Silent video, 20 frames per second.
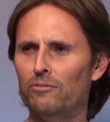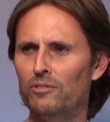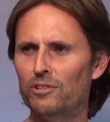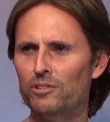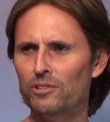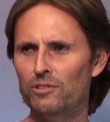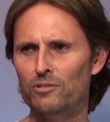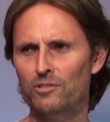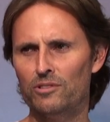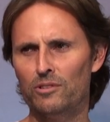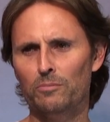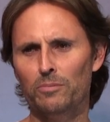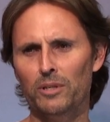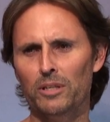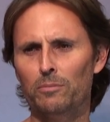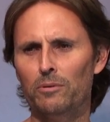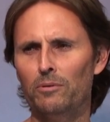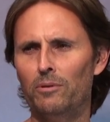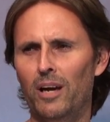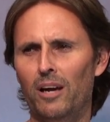of issues that
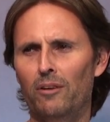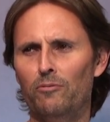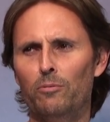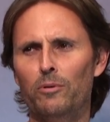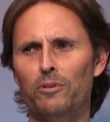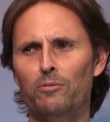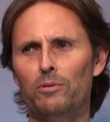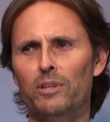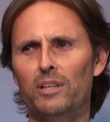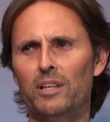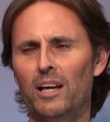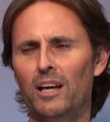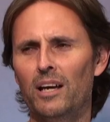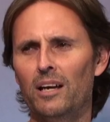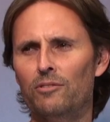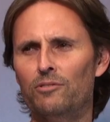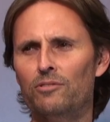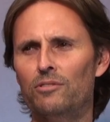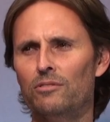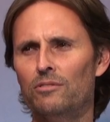people have with
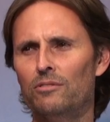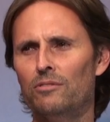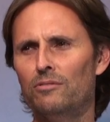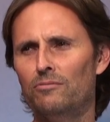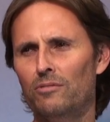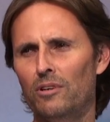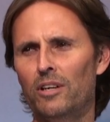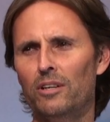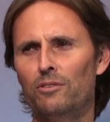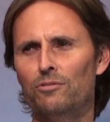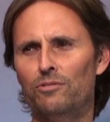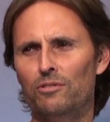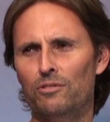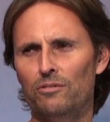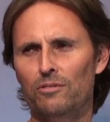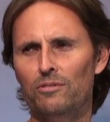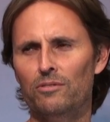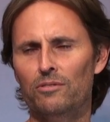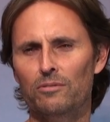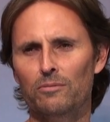regard to Divine
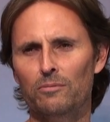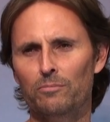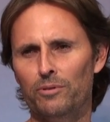Truth